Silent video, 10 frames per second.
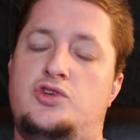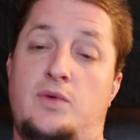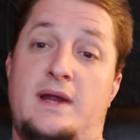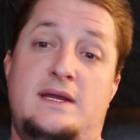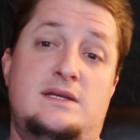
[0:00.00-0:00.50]

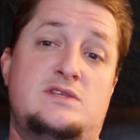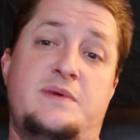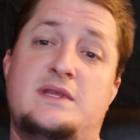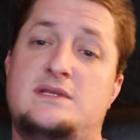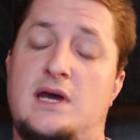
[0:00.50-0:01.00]
do I need to
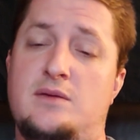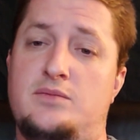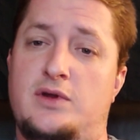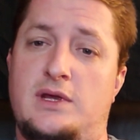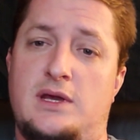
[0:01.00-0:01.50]
spend the
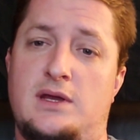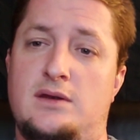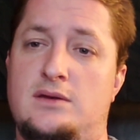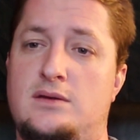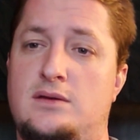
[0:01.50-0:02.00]
time putting
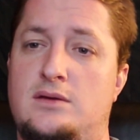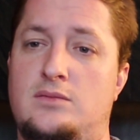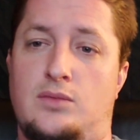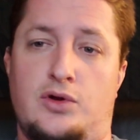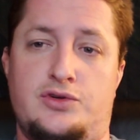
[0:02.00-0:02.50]
in
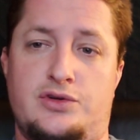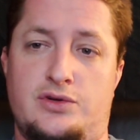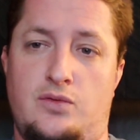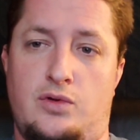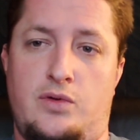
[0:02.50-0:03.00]
merge
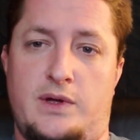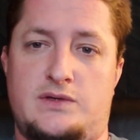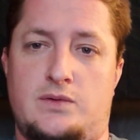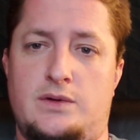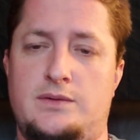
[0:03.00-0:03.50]
or quick
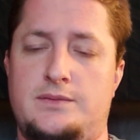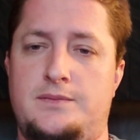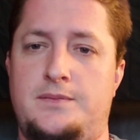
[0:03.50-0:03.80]
sort?